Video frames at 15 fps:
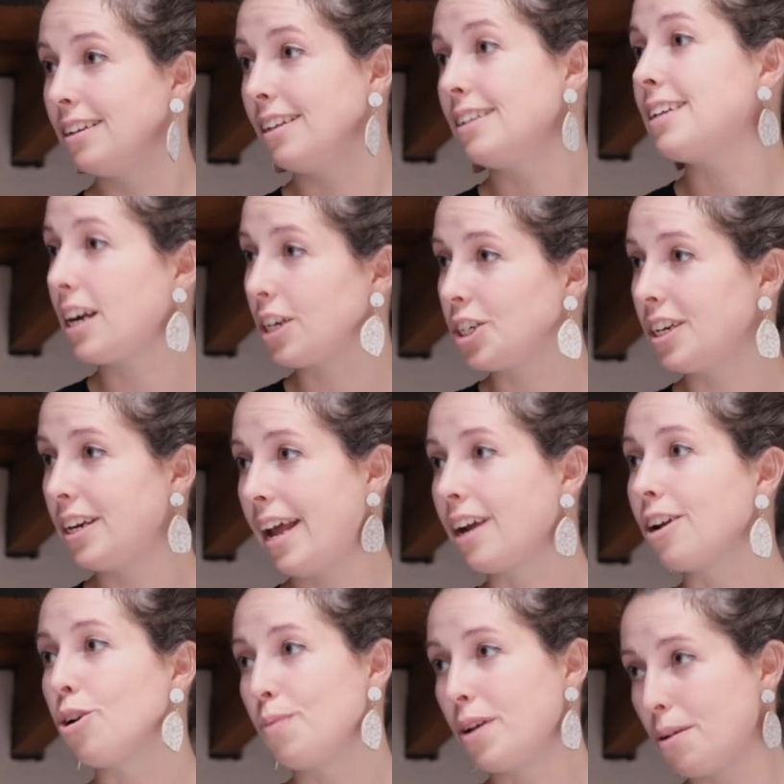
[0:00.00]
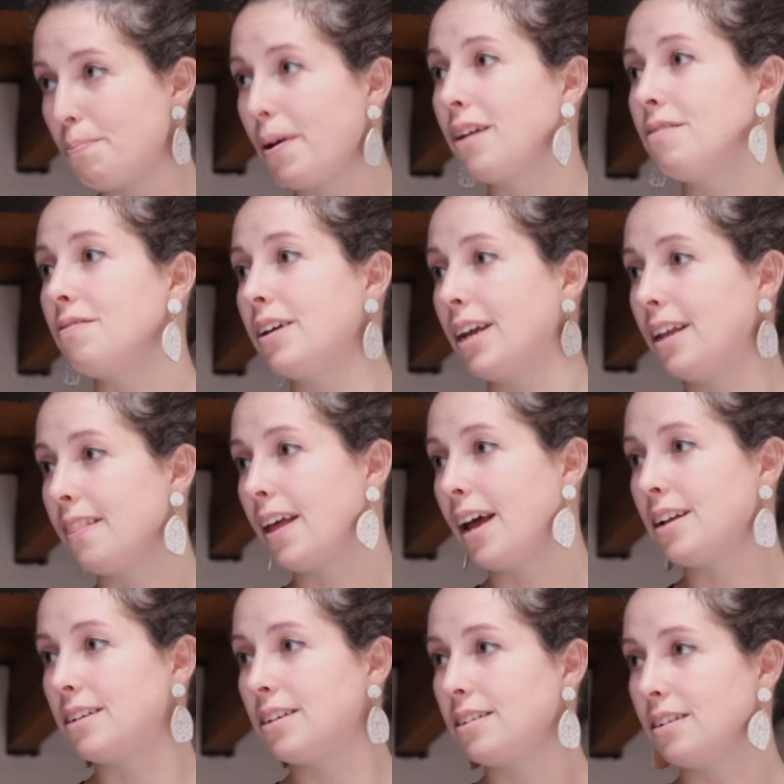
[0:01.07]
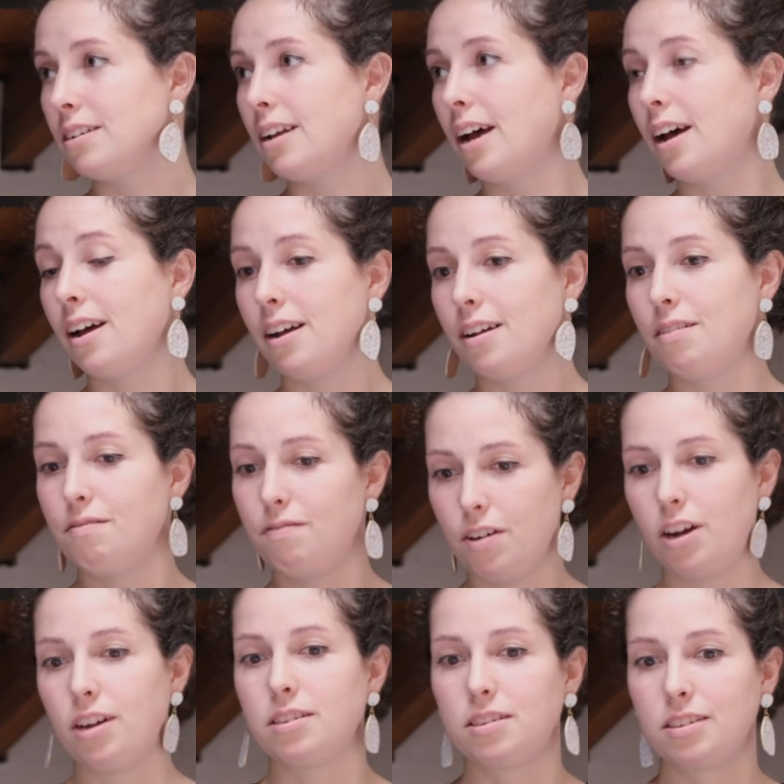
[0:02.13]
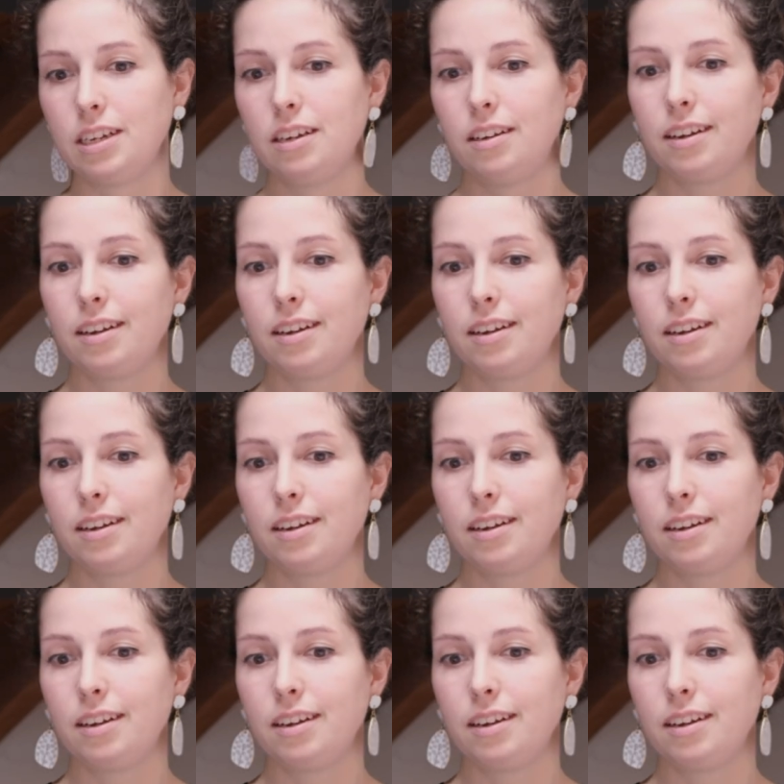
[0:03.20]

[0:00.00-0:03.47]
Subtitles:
there's actually an economic benefit in that versus